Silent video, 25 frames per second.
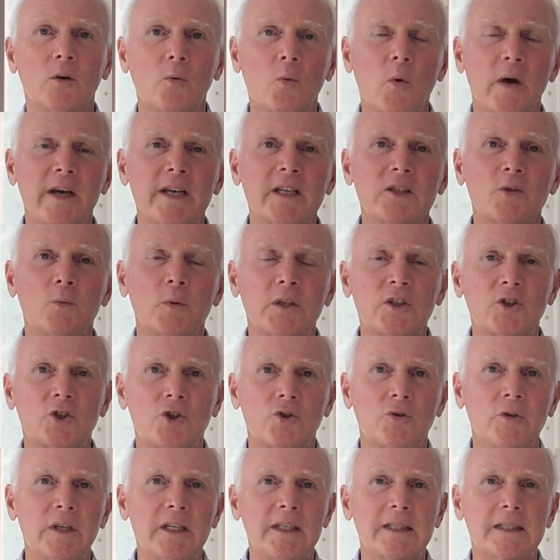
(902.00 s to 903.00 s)
the ways we
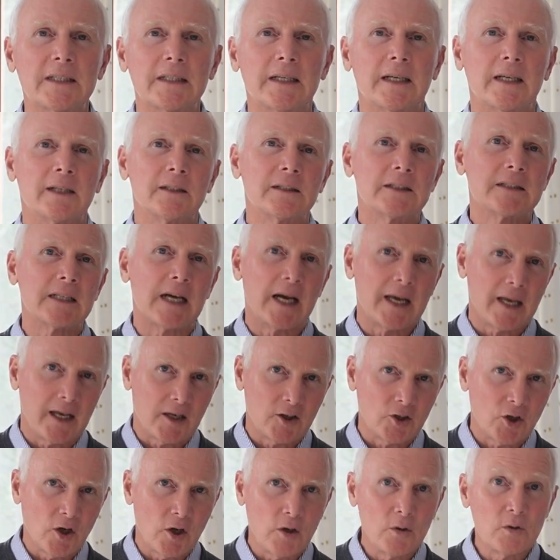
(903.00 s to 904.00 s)
treat and
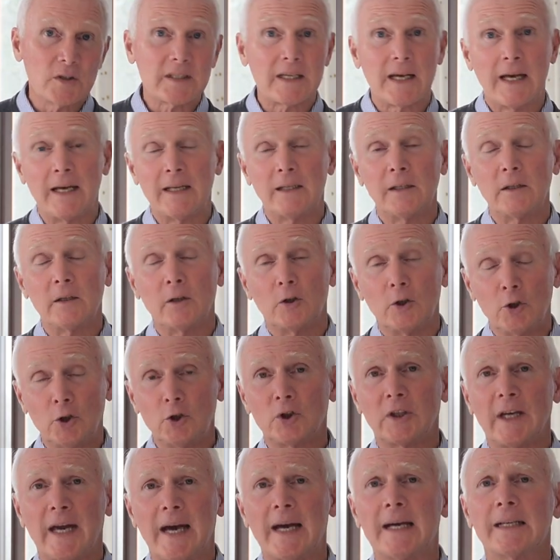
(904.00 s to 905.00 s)
diagnose and
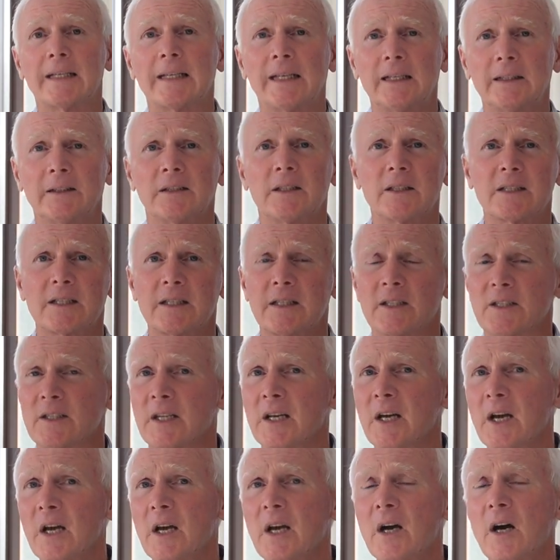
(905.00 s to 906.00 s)
look at illnesses.
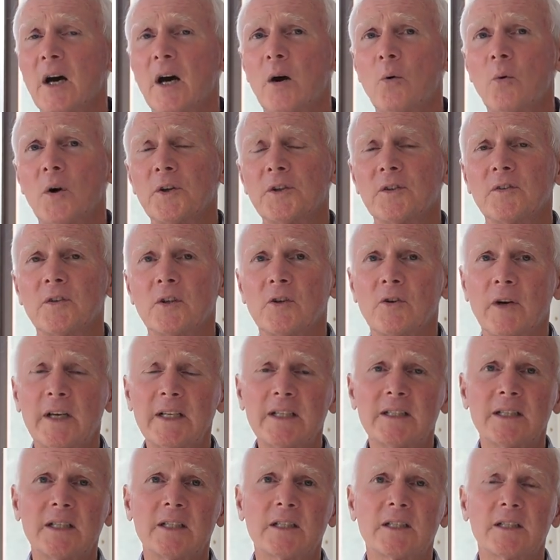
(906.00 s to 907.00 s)
And one of the
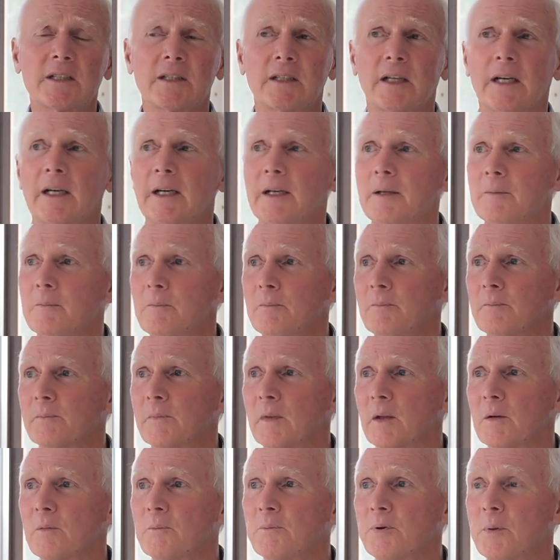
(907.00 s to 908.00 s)
greatest
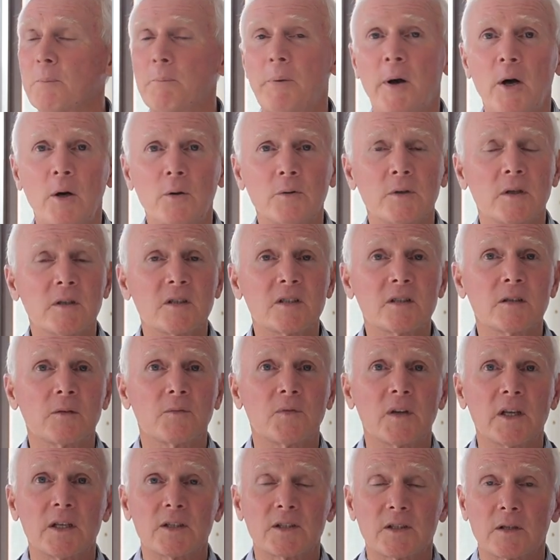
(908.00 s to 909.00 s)
proponents
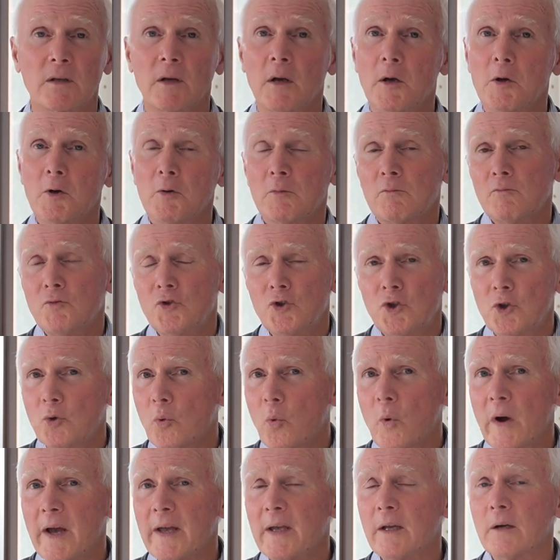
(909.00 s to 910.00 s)
of this new
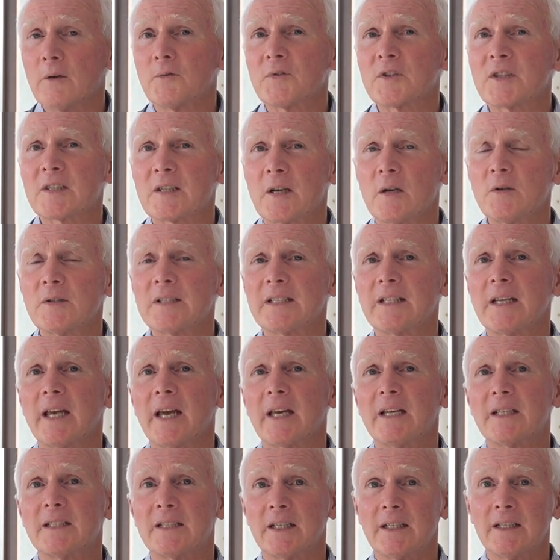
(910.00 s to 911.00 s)
way of
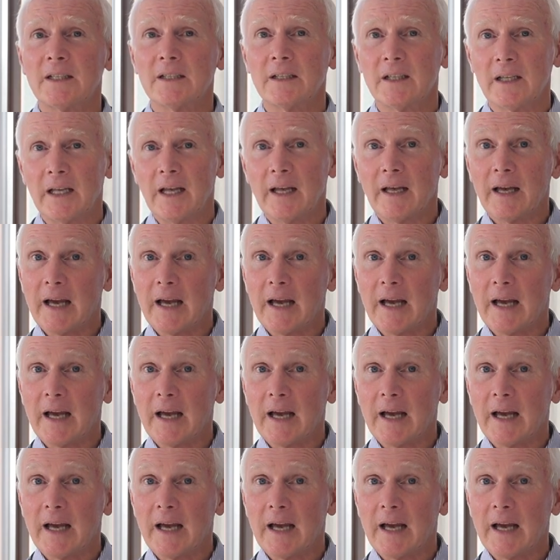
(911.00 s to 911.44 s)
associating,